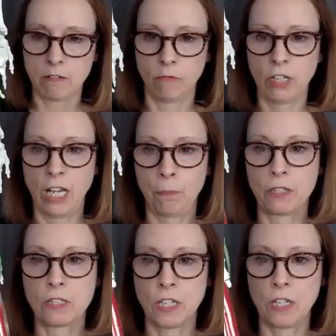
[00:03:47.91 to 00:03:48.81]
What
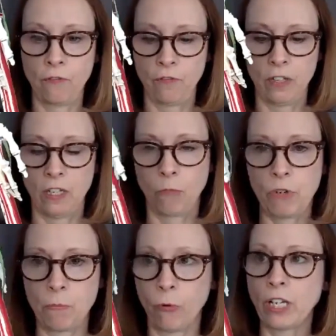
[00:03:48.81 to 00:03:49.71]
happens if
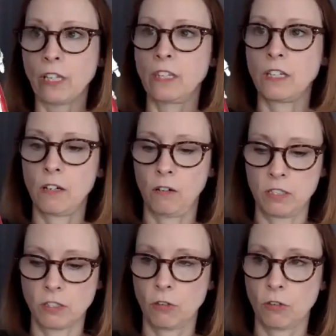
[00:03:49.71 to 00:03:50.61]
we bring the
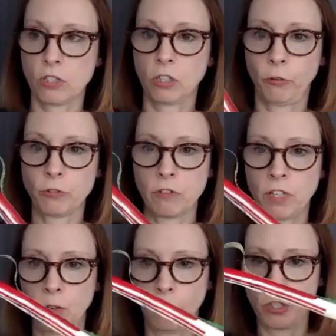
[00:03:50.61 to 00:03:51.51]
insertion closer to
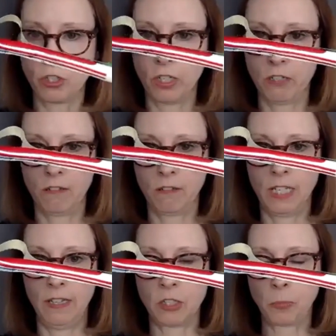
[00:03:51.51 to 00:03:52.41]
the origin
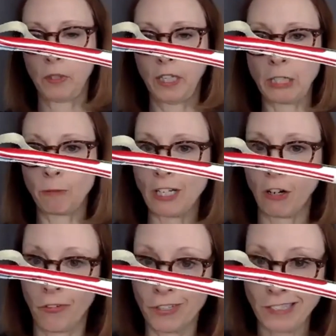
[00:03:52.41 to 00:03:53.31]
in this plane we
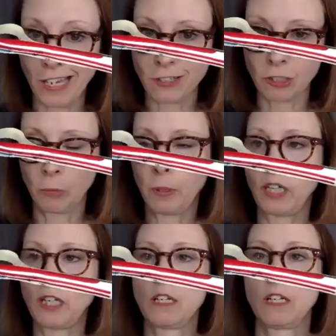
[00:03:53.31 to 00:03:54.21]
call the sagittal
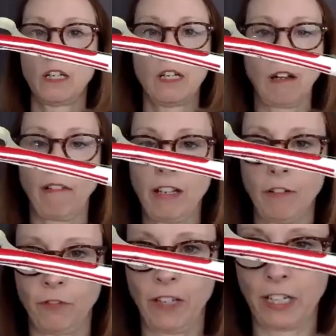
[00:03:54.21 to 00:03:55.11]
plane, all
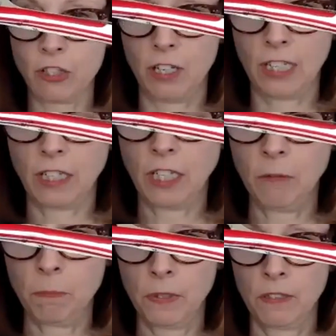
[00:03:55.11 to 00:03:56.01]
right, flexion at the hip.